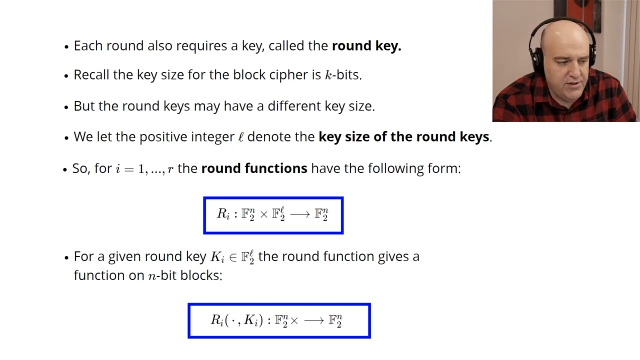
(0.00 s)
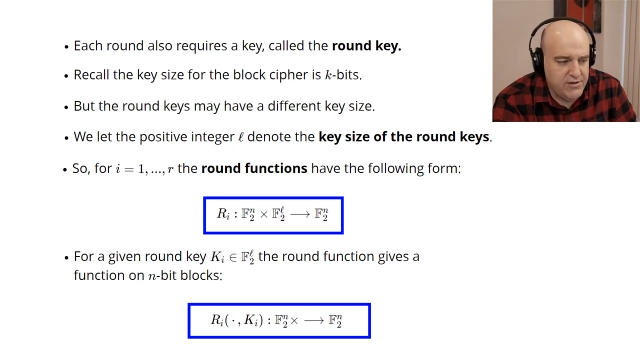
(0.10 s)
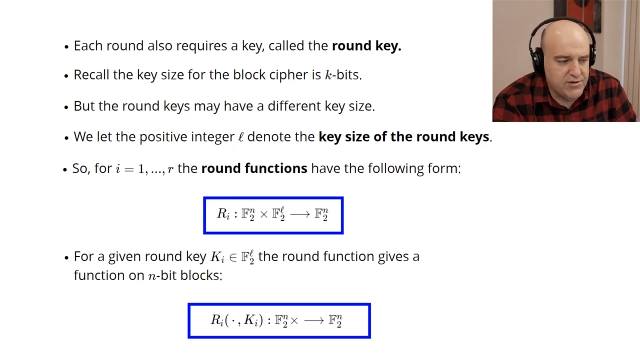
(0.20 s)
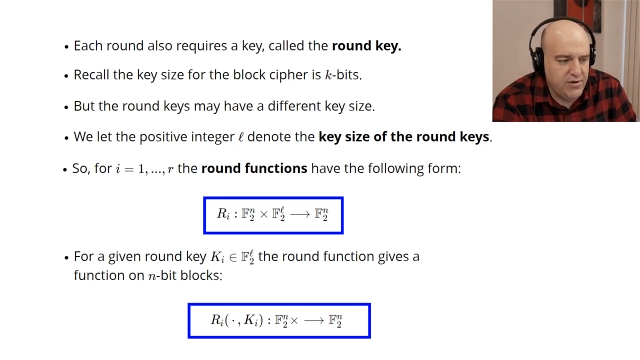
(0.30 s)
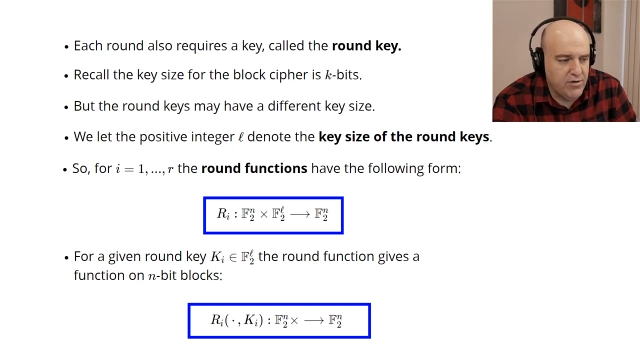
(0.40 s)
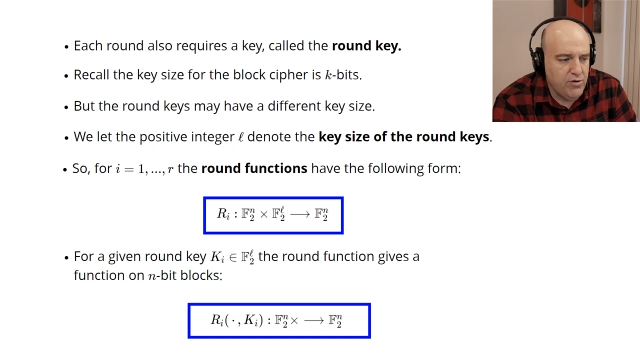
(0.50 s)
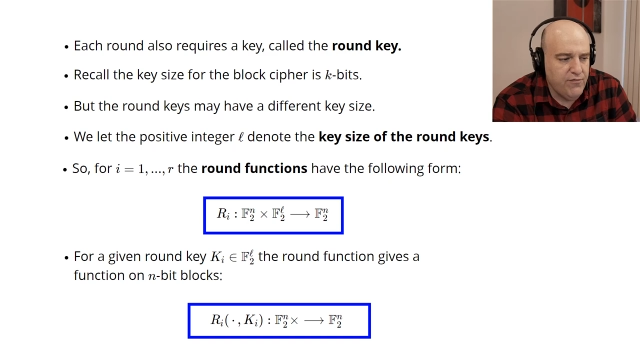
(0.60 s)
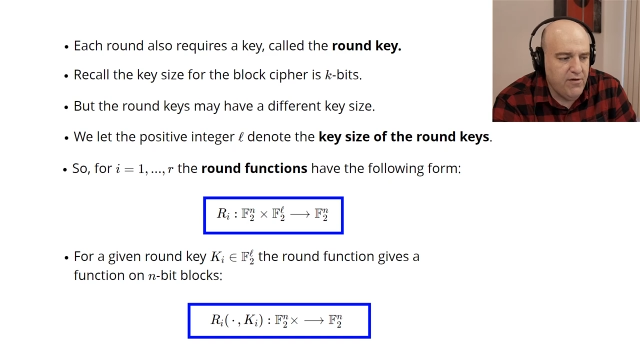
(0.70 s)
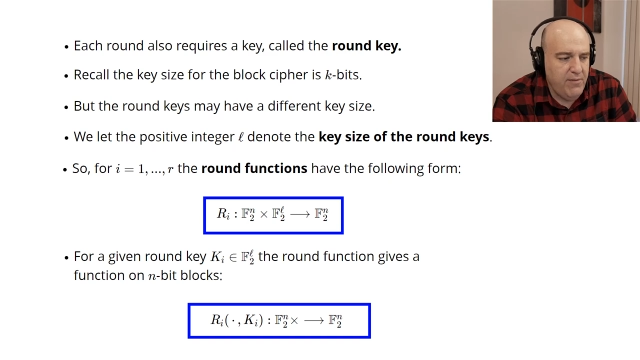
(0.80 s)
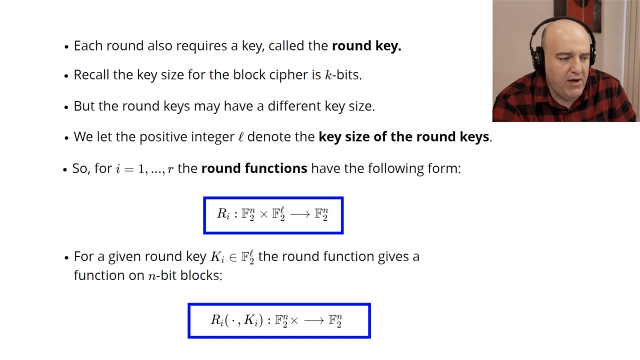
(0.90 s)
It's going to go
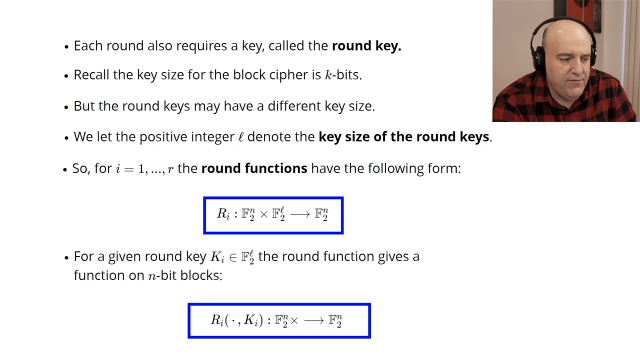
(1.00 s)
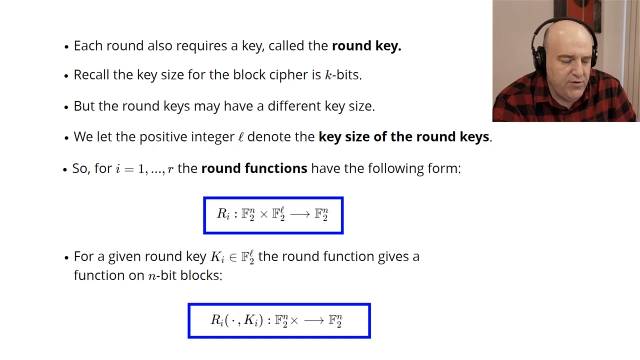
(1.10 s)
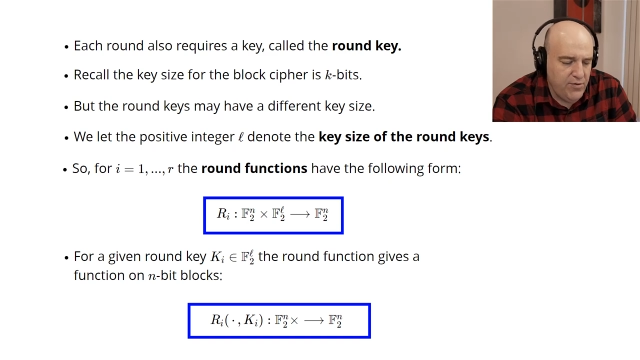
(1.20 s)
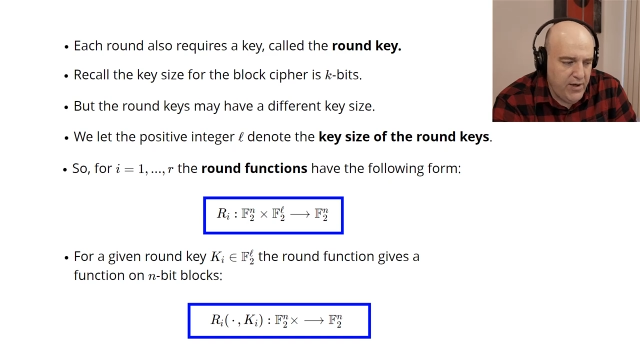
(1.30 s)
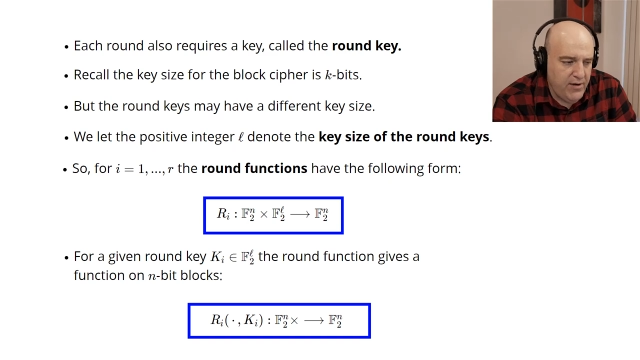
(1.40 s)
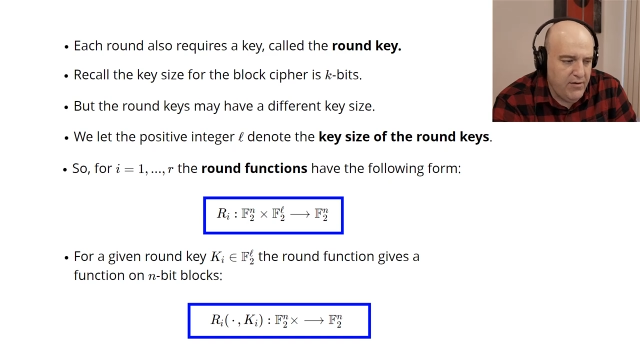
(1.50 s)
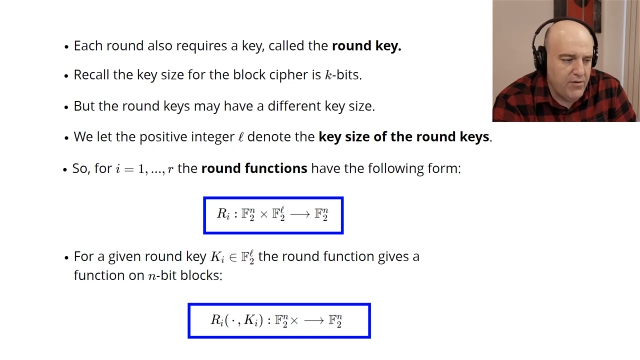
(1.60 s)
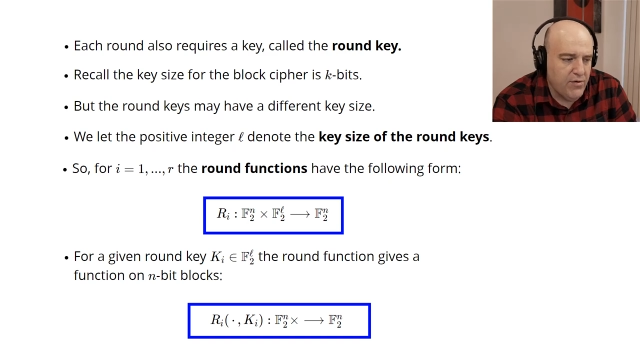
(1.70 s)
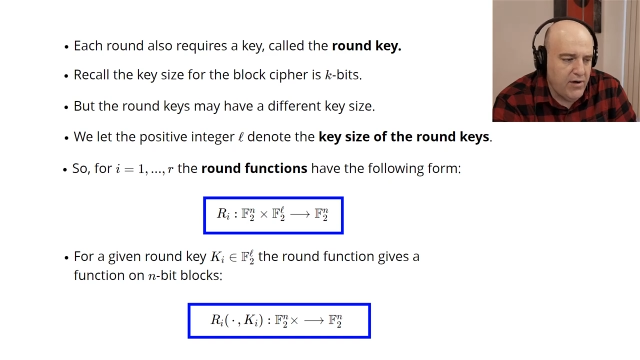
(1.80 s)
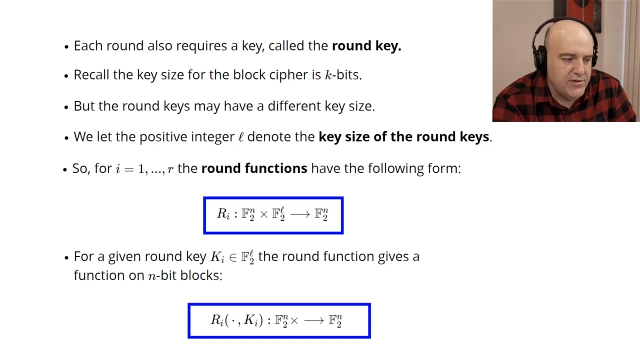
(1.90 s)
from f2n
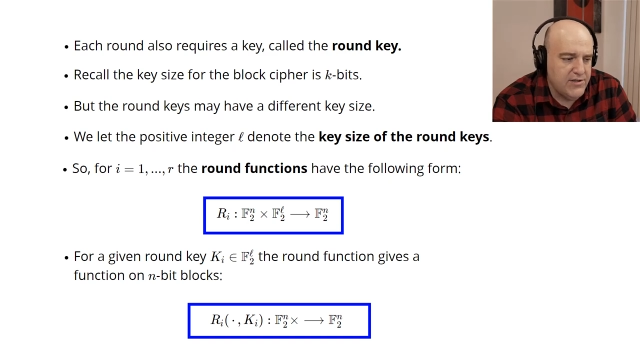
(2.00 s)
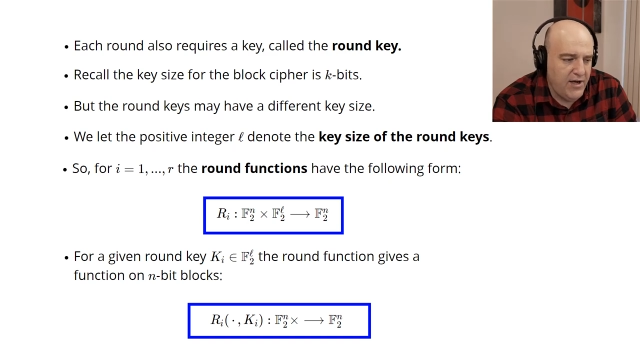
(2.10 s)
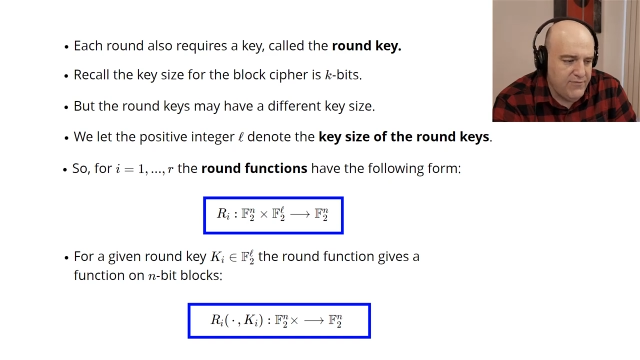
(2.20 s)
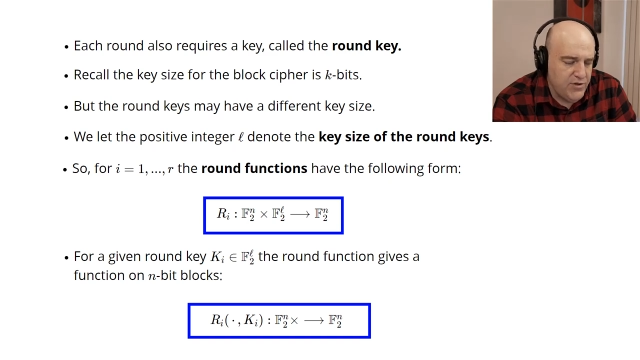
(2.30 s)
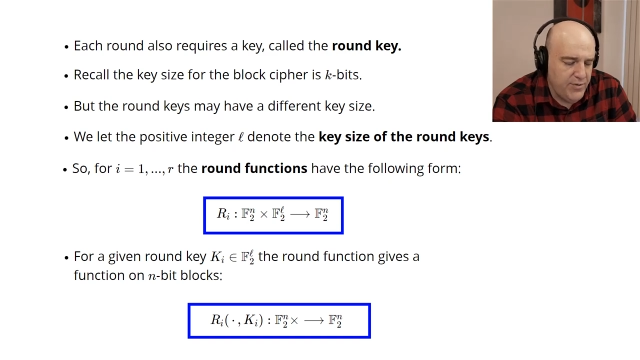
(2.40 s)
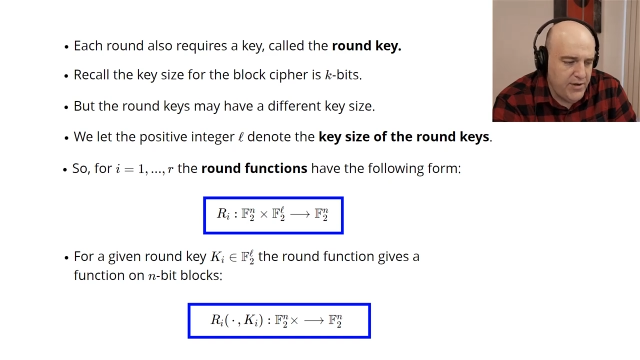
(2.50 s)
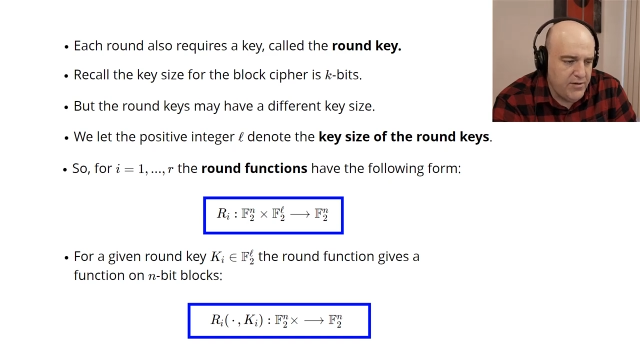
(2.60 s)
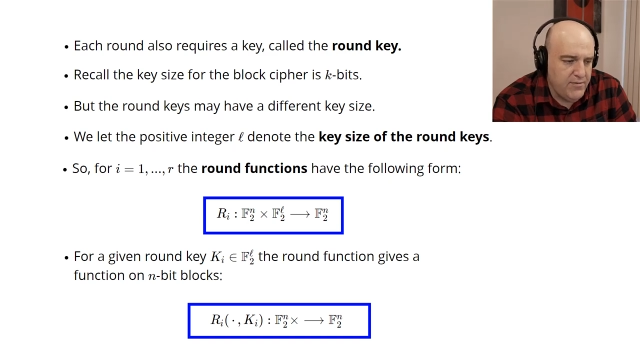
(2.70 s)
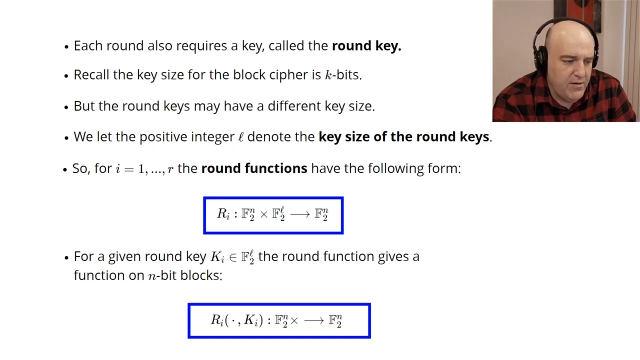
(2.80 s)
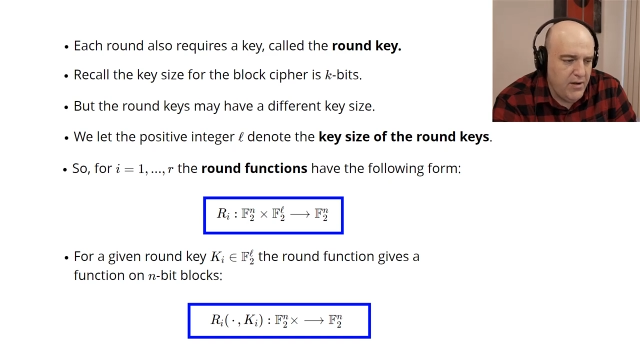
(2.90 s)
cross
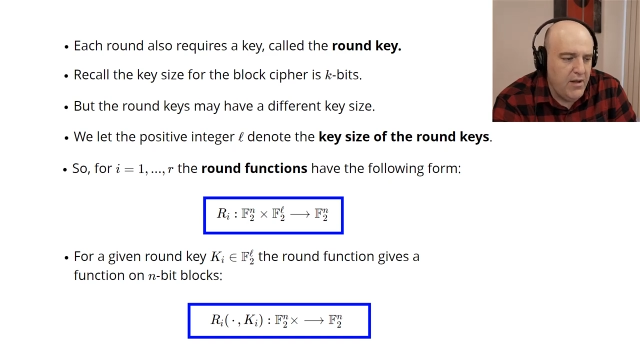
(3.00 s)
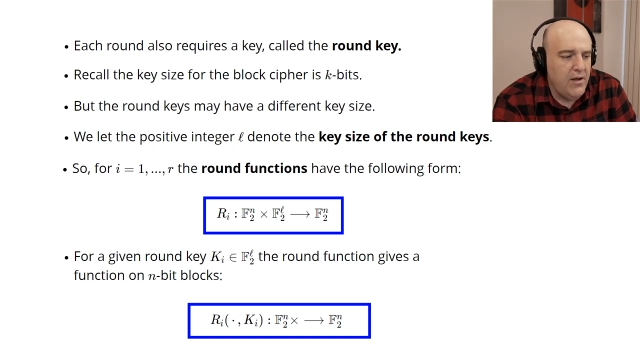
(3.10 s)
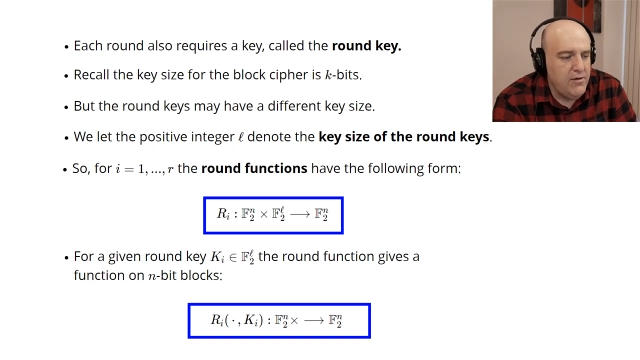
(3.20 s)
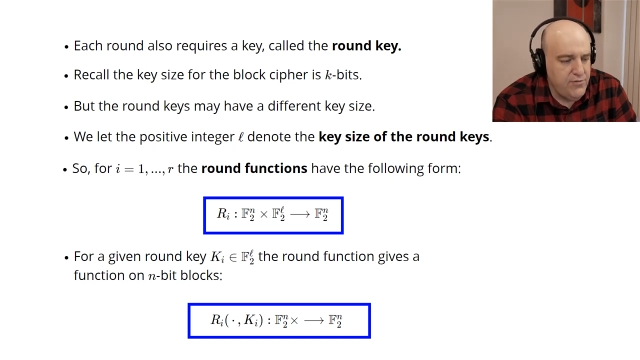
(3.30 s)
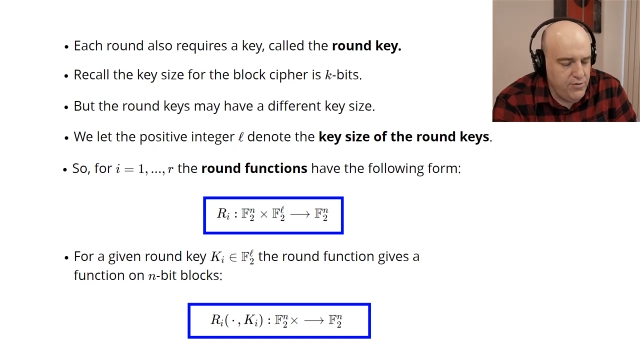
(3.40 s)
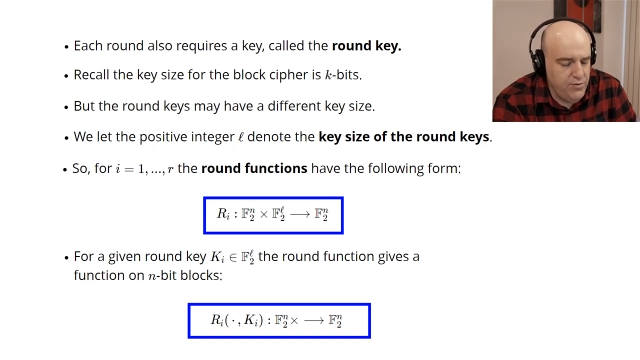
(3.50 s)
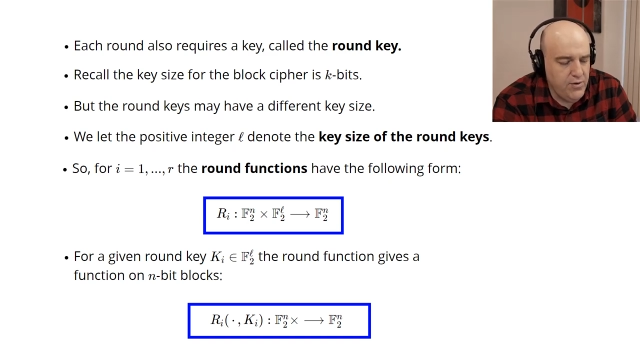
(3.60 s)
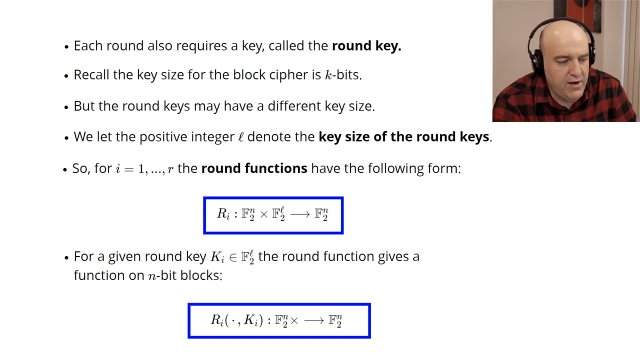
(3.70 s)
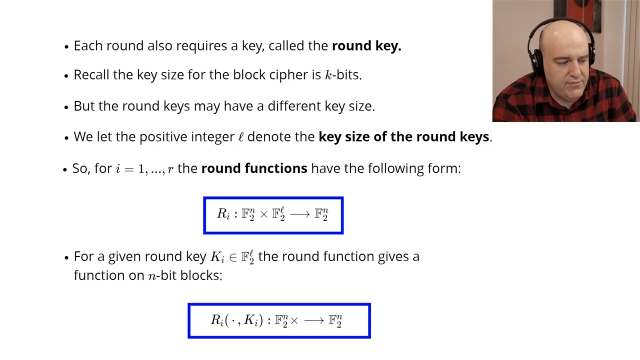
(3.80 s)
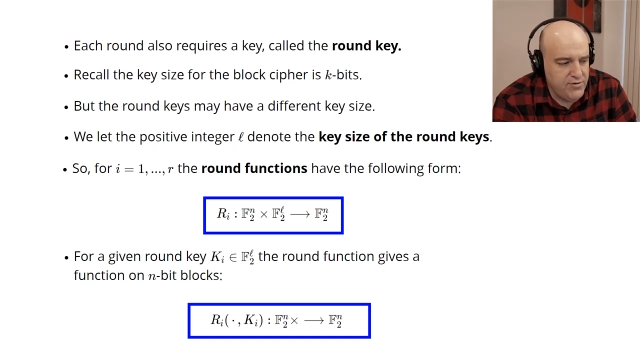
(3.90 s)
f2l to
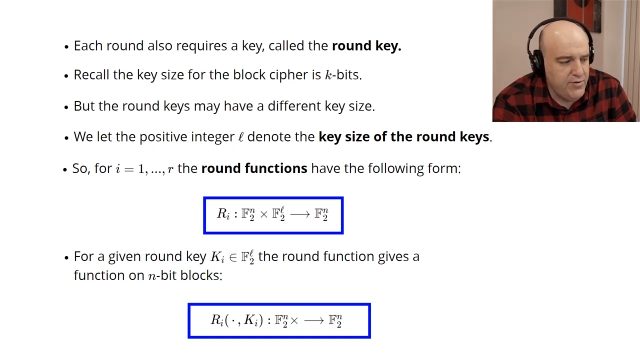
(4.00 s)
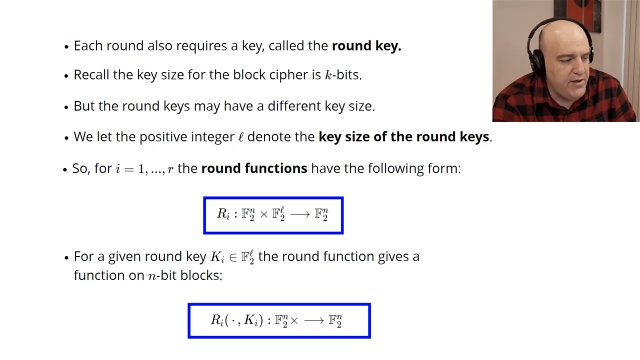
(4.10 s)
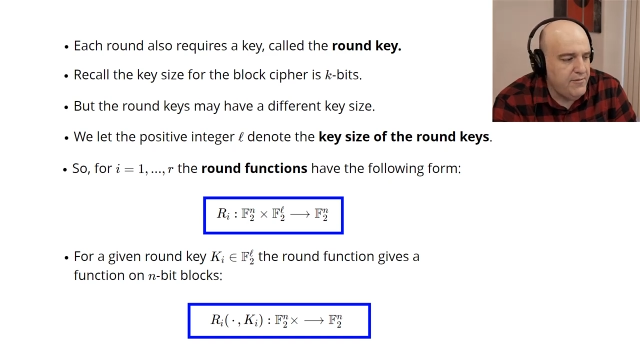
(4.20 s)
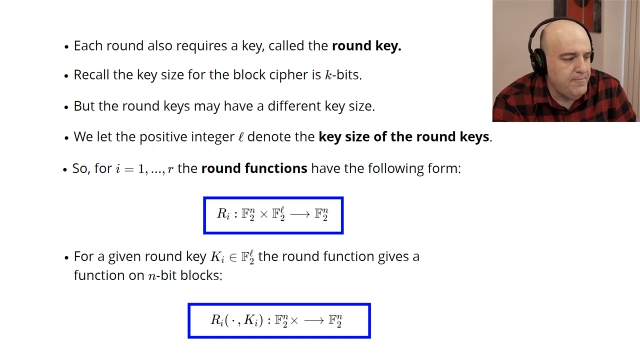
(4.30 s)
f2n.